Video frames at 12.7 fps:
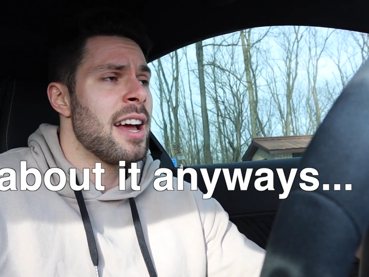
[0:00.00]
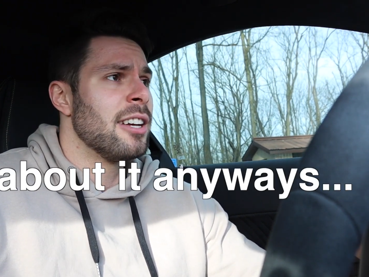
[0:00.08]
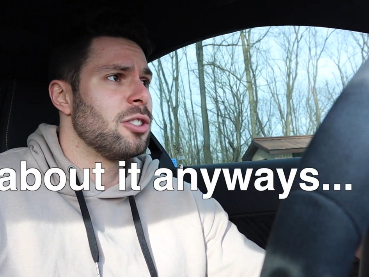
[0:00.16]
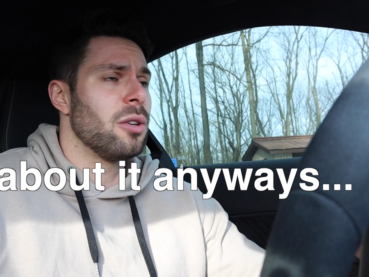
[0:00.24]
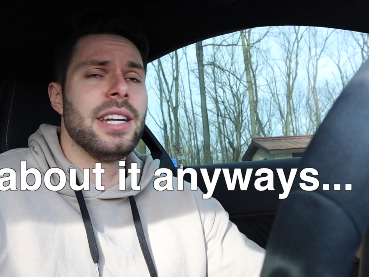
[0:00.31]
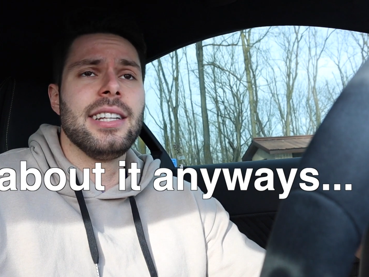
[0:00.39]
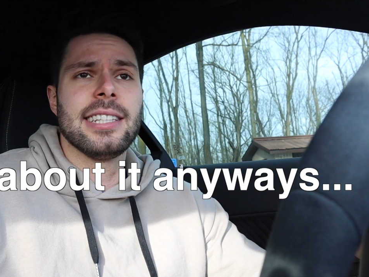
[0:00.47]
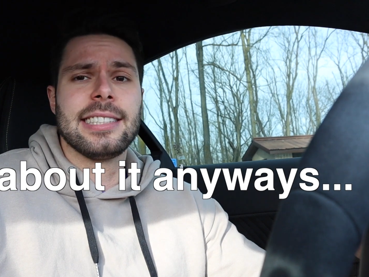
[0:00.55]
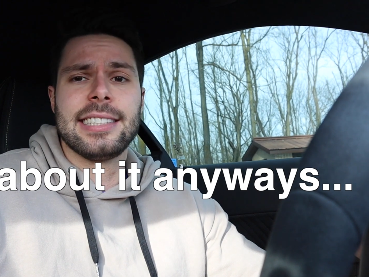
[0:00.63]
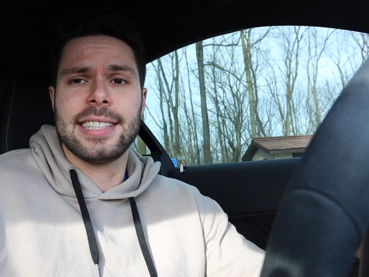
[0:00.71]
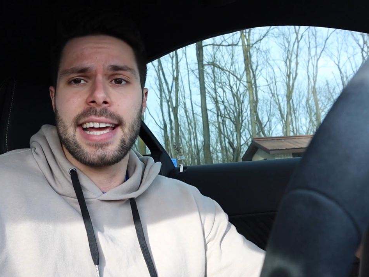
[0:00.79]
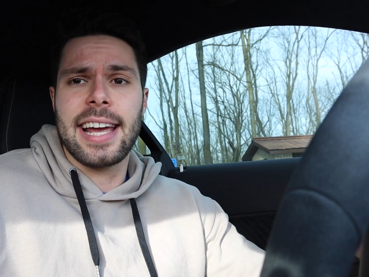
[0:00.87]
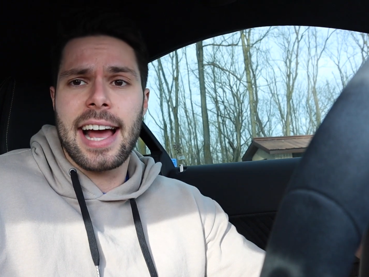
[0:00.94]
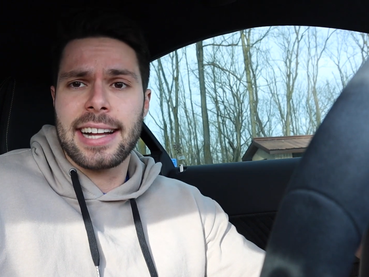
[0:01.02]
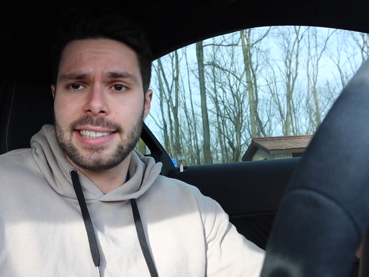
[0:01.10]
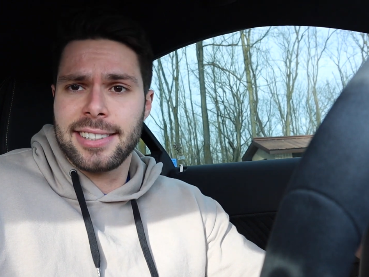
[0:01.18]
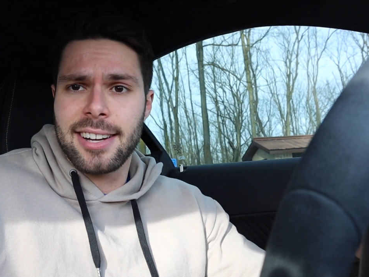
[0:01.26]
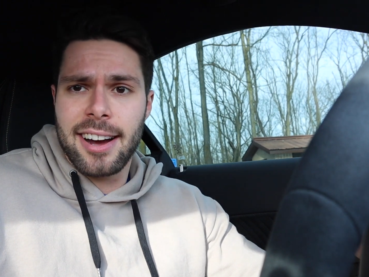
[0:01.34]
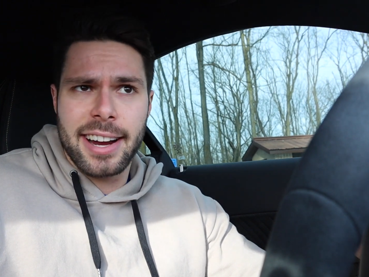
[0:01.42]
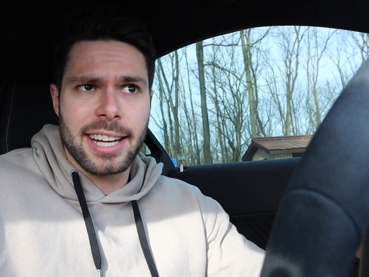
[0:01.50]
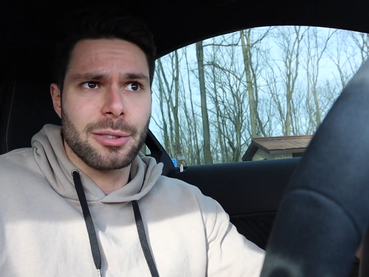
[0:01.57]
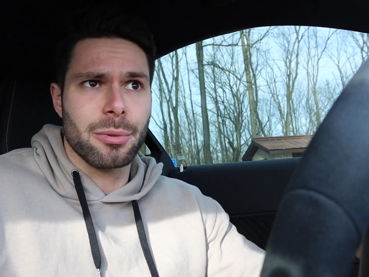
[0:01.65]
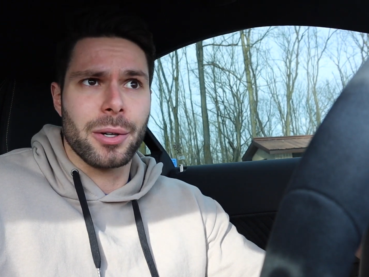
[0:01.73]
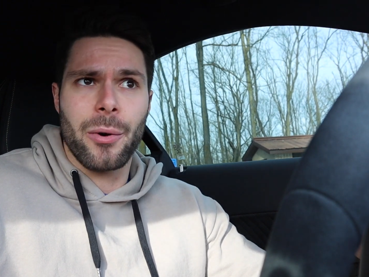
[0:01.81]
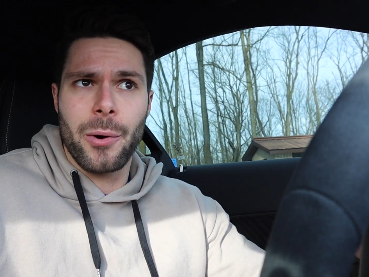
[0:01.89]
So needless to say, I did not get
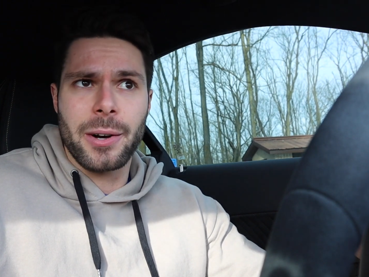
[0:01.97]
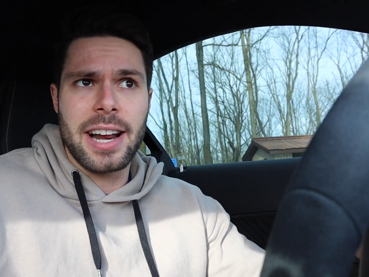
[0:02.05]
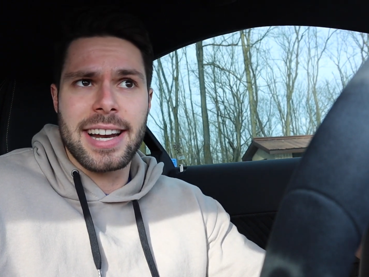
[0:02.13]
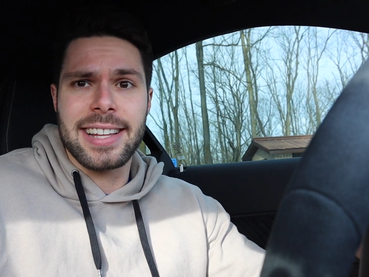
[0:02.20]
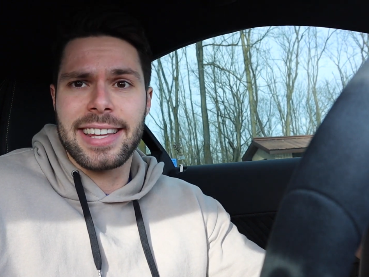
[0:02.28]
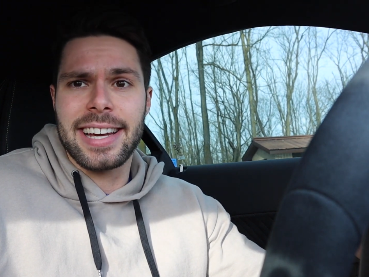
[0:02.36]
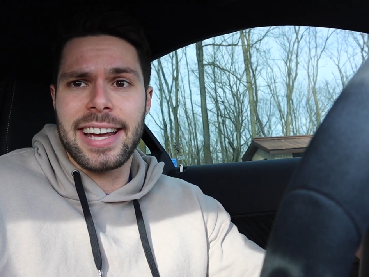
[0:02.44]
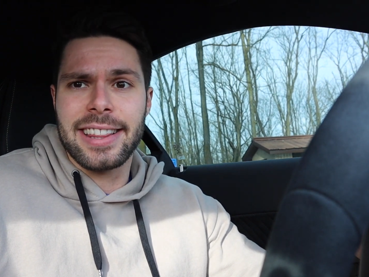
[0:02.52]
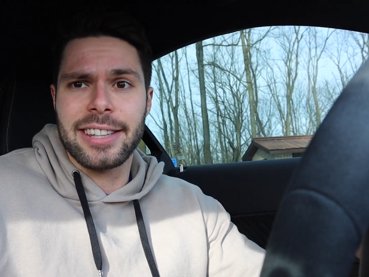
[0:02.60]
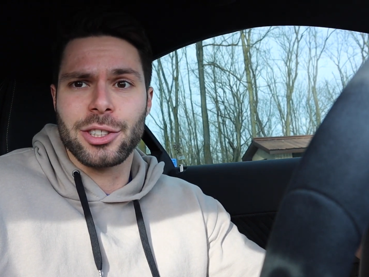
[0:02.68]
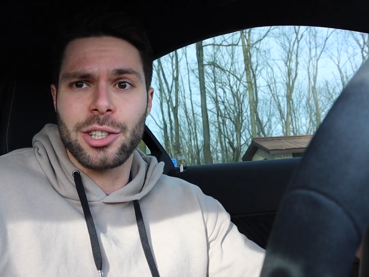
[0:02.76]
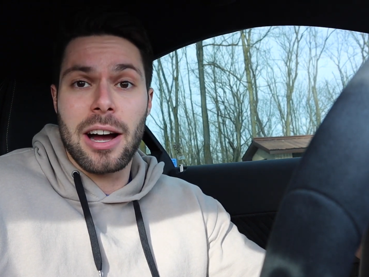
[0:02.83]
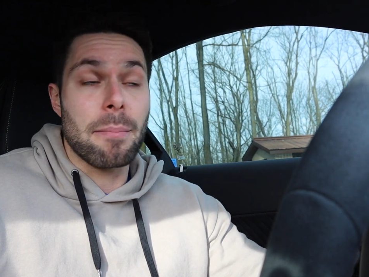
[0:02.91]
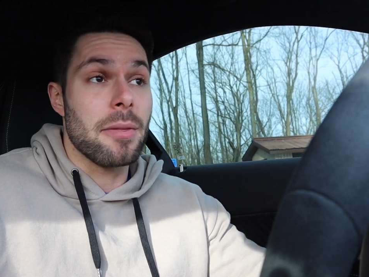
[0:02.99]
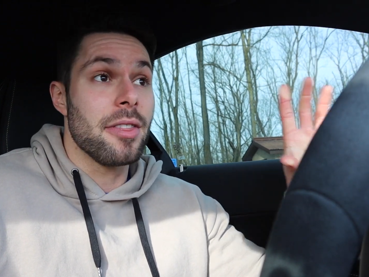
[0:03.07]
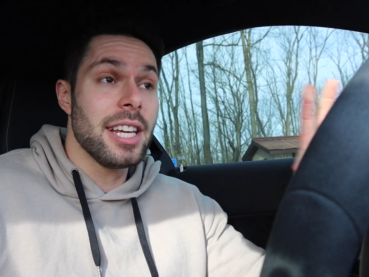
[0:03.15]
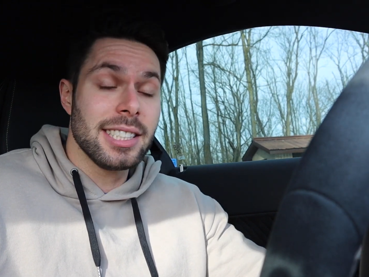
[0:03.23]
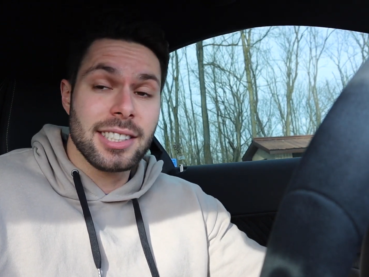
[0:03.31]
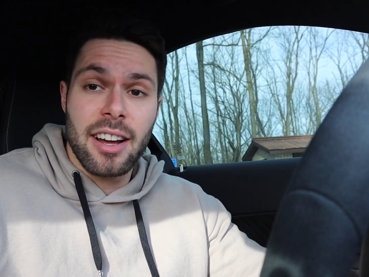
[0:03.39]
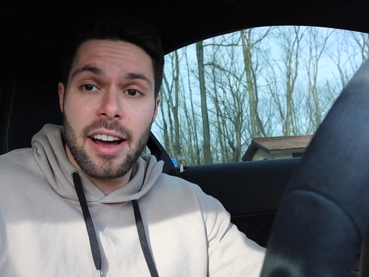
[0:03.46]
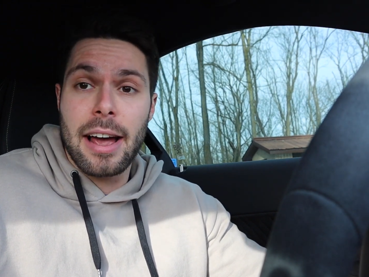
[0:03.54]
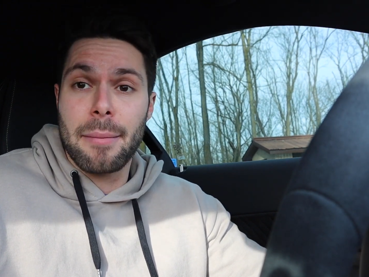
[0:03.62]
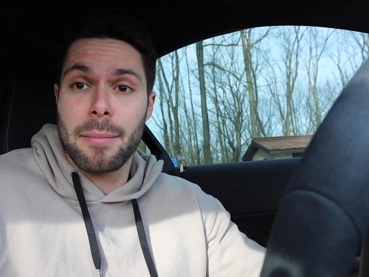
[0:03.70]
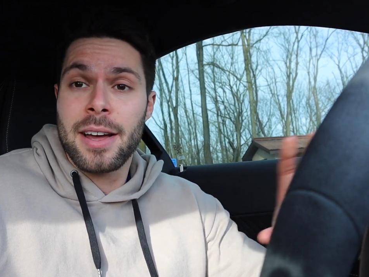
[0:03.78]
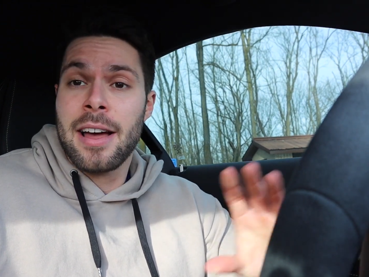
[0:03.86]
to record anything in the shop this time,
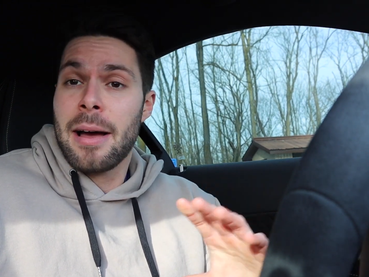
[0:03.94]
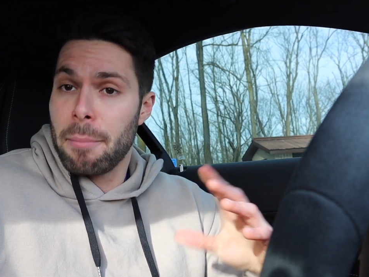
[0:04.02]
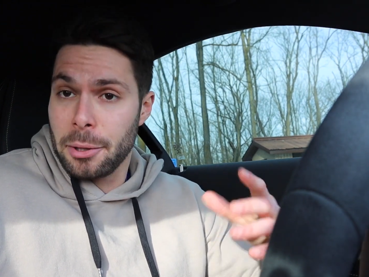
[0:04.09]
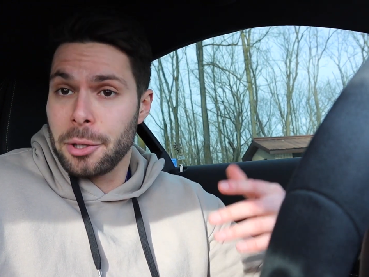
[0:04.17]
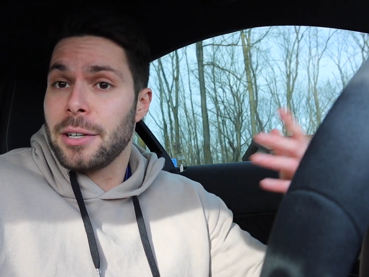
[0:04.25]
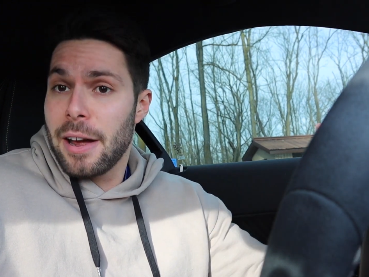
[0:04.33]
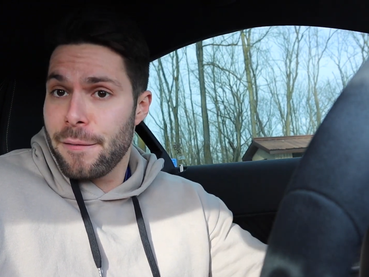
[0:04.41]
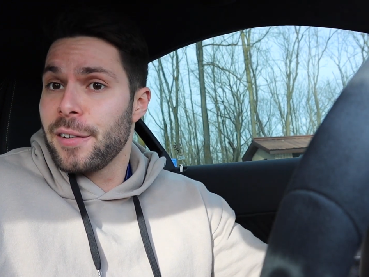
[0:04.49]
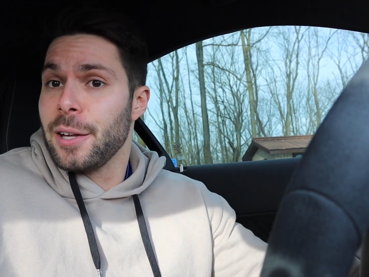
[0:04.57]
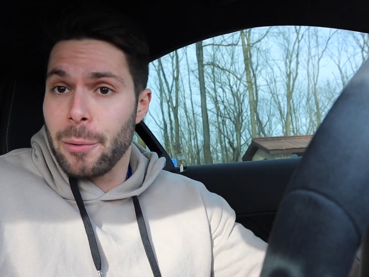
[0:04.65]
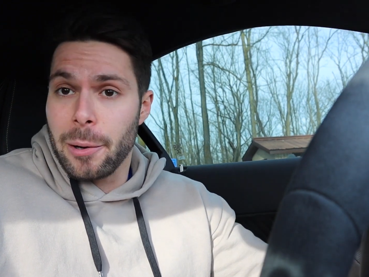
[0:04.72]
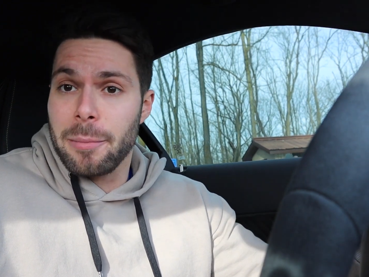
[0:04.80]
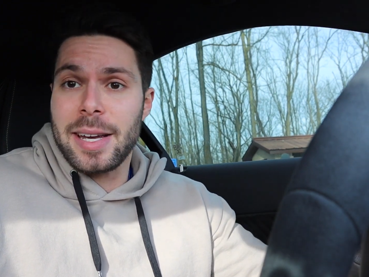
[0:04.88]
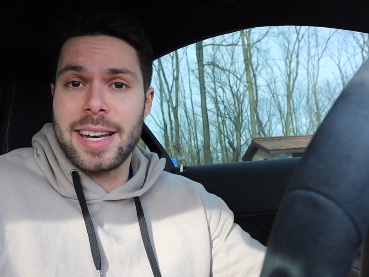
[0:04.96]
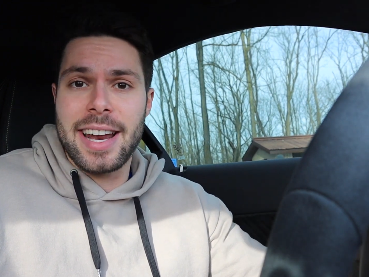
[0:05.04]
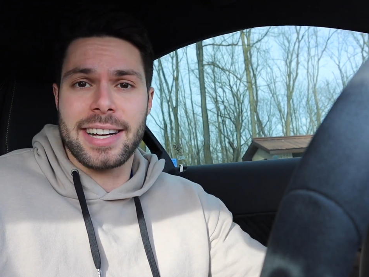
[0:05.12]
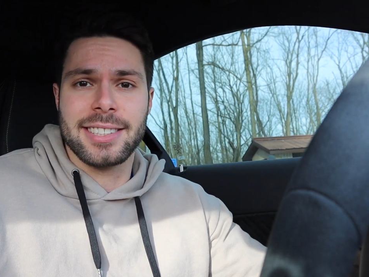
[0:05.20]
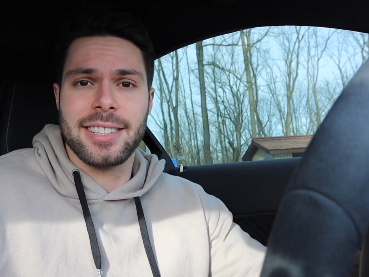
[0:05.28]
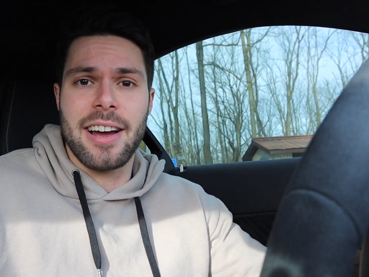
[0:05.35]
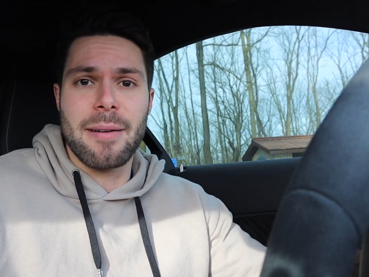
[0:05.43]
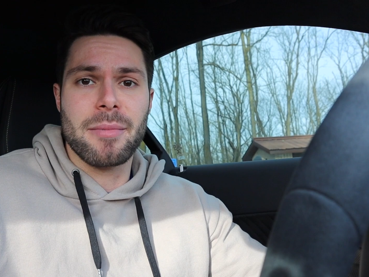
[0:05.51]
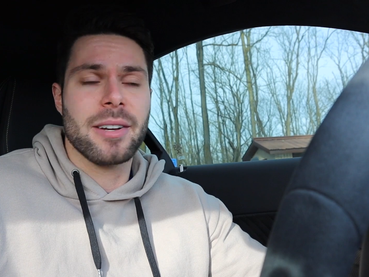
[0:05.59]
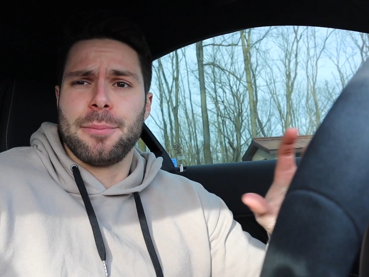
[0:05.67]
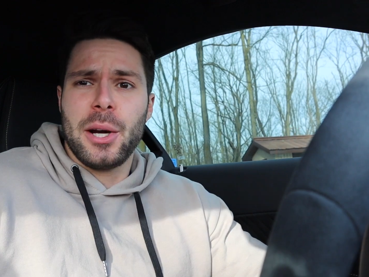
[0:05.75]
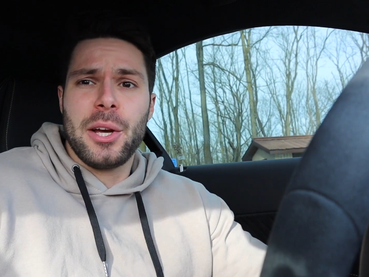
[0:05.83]
time, but there definitely will be a next time.
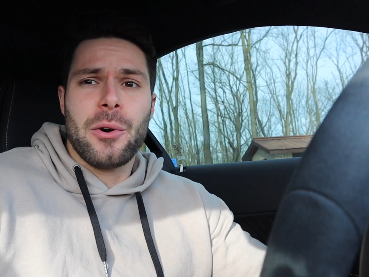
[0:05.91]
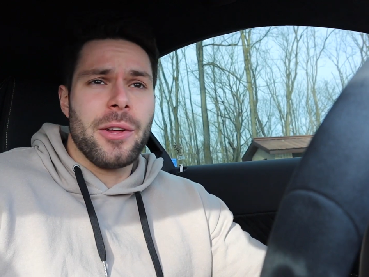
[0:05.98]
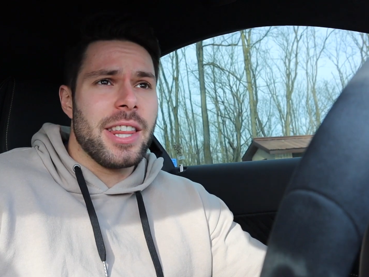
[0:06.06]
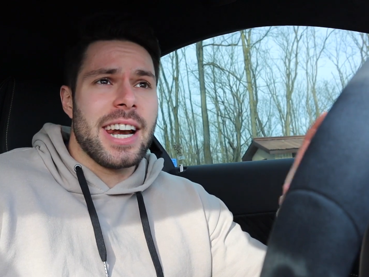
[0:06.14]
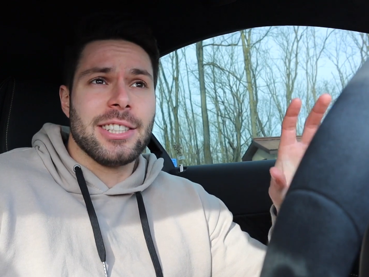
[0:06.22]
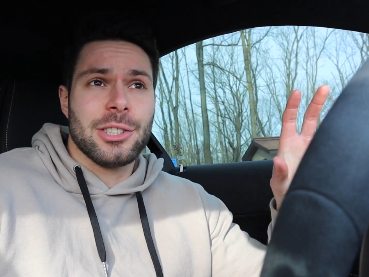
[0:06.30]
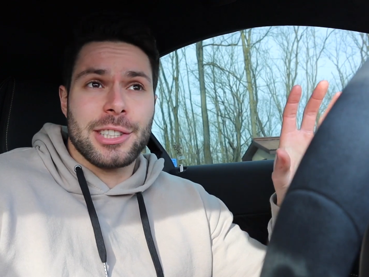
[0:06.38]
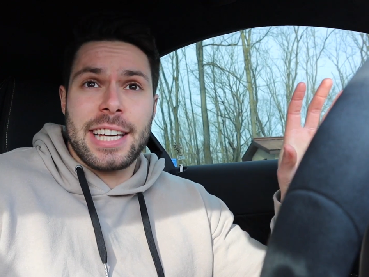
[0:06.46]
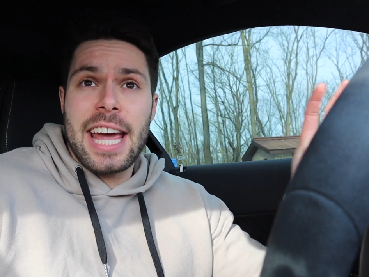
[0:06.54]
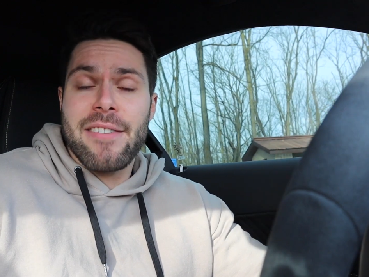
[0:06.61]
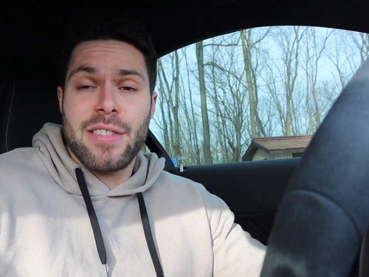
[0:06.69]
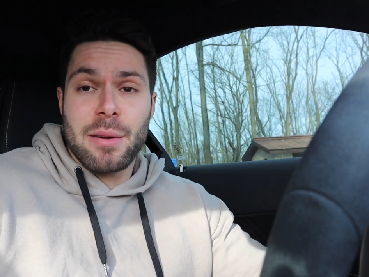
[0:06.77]
It's pretty cool that I just gave